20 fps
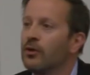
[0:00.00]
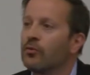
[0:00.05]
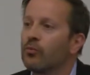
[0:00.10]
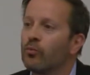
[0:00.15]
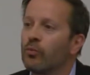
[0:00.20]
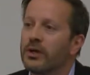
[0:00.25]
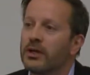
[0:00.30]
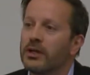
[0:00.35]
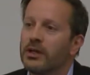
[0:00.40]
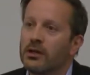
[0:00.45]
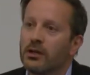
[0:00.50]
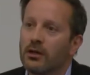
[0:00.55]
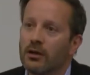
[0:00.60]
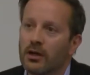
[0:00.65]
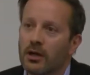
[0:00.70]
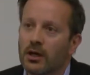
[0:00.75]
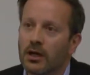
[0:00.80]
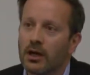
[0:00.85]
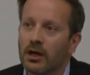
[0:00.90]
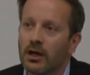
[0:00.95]
We
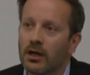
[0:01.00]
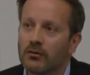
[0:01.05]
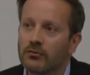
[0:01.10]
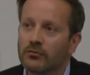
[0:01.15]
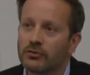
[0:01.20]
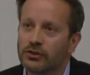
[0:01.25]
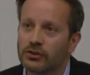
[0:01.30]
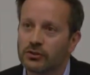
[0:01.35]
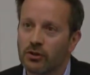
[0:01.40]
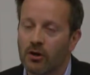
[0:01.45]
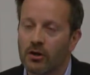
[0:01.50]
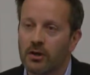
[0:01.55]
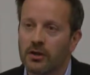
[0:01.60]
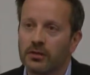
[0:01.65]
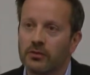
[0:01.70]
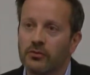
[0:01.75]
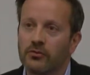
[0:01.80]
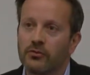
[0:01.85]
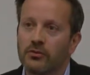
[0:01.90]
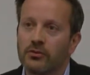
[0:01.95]

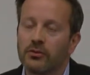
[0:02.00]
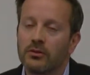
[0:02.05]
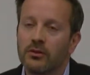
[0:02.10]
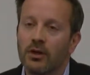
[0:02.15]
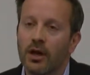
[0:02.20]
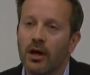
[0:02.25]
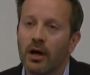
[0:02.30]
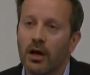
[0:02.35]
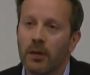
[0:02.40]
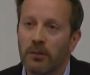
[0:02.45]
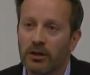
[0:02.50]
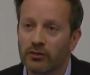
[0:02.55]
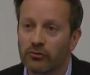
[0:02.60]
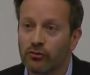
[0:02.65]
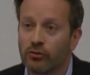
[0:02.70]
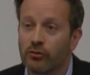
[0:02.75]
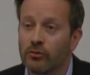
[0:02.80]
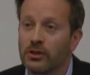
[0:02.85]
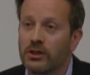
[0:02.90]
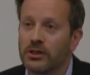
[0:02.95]
started about
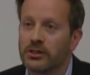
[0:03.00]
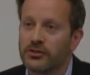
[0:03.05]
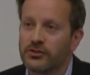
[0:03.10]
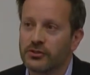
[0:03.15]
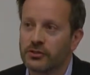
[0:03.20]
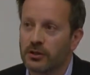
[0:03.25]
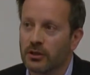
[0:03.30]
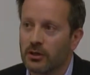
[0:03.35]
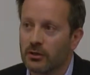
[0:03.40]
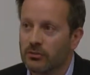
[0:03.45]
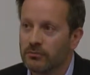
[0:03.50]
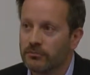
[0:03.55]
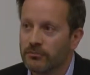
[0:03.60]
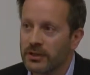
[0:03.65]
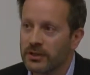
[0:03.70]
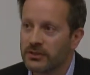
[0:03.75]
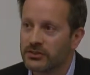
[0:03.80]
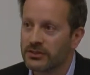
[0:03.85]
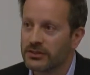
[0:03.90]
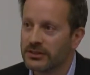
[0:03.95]
2 years ago
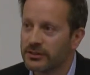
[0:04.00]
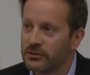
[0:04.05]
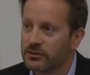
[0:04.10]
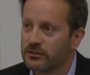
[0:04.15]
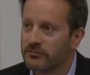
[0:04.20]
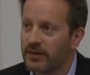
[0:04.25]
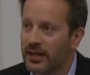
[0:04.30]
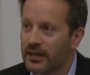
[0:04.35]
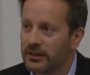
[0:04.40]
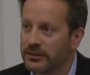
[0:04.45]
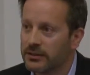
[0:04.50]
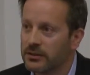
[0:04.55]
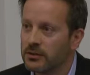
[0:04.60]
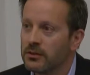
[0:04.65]
in Silicon Valley.